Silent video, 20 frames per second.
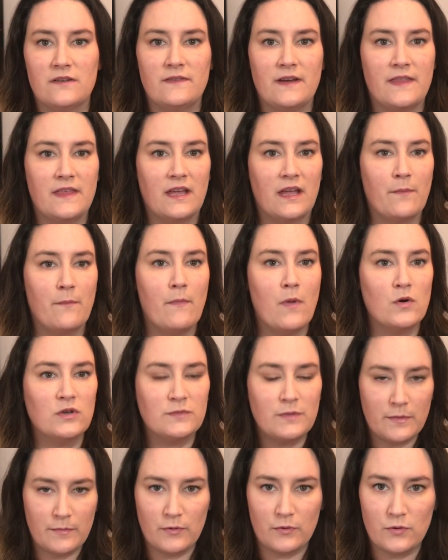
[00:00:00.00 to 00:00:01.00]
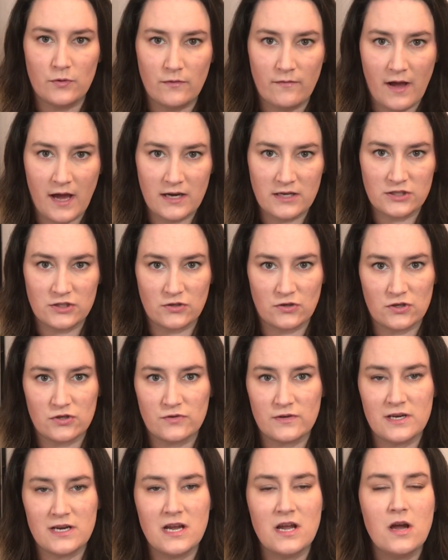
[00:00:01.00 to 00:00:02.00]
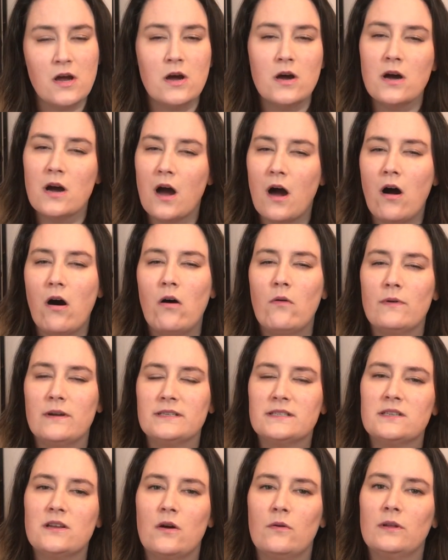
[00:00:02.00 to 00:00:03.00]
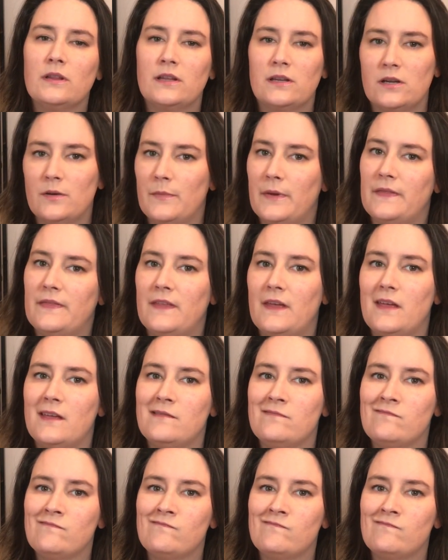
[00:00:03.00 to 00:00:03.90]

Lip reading: I think most people who have had a surgery always know a little bit that,